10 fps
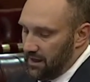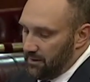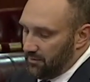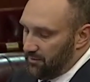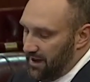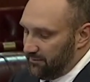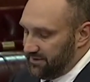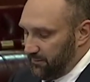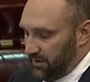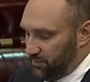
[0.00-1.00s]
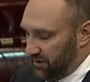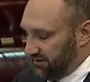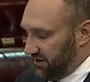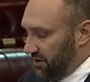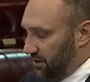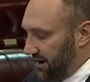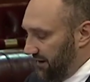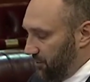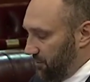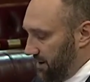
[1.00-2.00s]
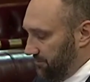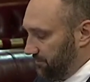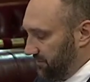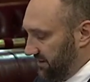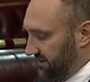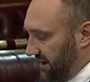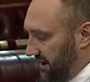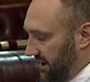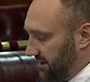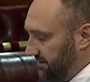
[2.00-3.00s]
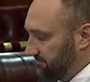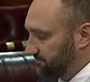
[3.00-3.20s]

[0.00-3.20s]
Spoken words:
But Madam Deputy President, not everyone is that lucky.